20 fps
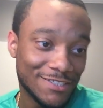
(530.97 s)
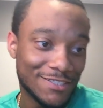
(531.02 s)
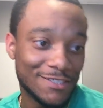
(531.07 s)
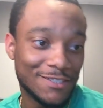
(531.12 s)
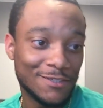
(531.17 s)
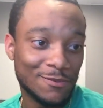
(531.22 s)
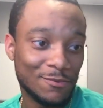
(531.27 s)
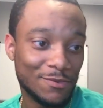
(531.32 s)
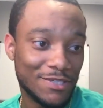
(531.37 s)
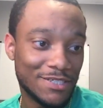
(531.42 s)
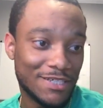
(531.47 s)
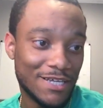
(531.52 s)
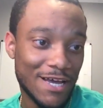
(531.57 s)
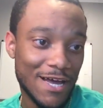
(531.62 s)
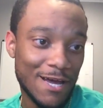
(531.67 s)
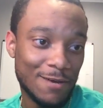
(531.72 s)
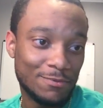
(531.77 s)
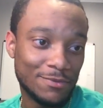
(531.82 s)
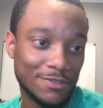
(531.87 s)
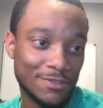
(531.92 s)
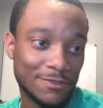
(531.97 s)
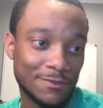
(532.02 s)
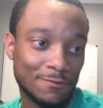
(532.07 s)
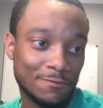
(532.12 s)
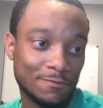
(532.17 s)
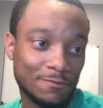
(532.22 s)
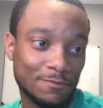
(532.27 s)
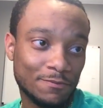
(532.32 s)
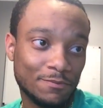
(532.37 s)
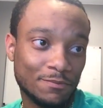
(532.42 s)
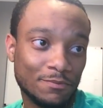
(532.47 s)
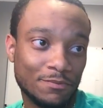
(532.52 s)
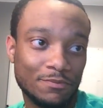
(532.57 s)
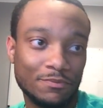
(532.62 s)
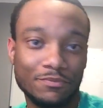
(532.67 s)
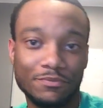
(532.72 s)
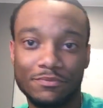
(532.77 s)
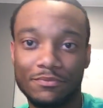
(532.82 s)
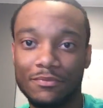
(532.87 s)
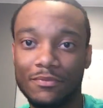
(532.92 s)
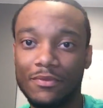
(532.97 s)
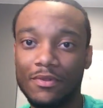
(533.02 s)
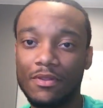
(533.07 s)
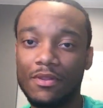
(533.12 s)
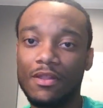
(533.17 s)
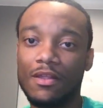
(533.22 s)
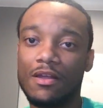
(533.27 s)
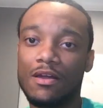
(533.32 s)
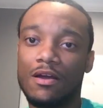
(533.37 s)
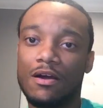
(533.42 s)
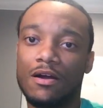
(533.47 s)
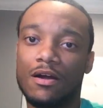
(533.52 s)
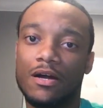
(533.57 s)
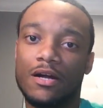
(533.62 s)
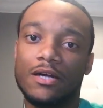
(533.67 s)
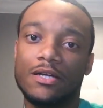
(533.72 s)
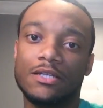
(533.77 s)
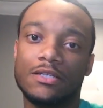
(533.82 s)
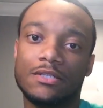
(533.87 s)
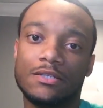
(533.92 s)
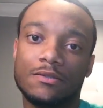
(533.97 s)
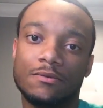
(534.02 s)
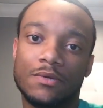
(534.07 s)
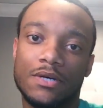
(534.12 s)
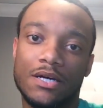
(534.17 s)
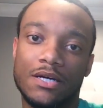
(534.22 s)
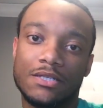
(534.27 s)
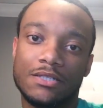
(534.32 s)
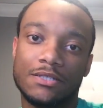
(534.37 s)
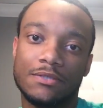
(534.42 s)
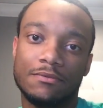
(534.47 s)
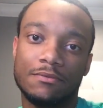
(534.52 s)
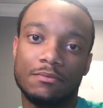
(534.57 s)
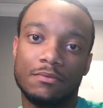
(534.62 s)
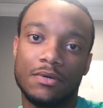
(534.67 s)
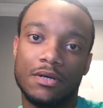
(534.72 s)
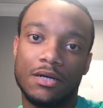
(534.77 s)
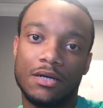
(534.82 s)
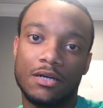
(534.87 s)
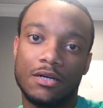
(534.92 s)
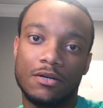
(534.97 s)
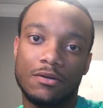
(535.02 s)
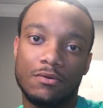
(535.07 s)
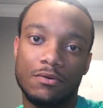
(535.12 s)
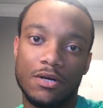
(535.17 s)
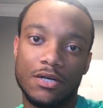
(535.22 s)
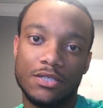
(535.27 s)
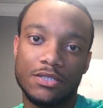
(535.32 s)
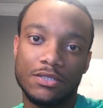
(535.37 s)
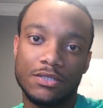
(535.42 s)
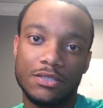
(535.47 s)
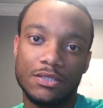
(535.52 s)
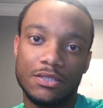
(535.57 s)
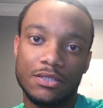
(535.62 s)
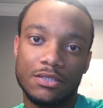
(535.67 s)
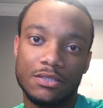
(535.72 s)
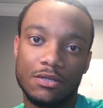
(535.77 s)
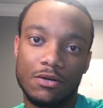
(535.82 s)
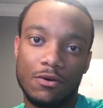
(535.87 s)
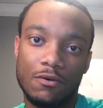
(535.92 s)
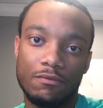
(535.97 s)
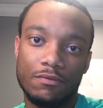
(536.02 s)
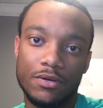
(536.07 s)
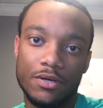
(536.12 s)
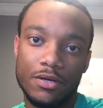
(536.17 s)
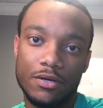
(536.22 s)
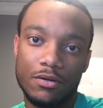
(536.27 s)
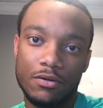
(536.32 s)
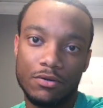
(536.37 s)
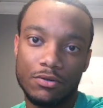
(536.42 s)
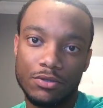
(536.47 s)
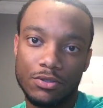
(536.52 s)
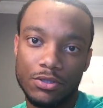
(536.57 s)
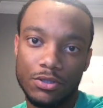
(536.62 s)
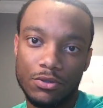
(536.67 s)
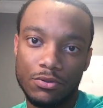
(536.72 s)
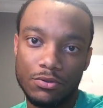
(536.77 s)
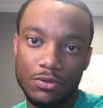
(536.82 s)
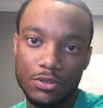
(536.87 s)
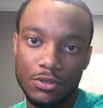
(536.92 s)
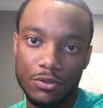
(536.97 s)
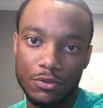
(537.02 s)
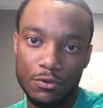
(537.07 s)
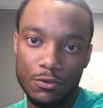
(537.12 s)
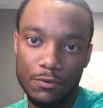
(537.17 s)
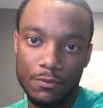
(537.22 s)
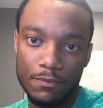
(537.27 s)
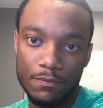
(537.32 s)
What's happening? All right, we got some questions over here on YouTube.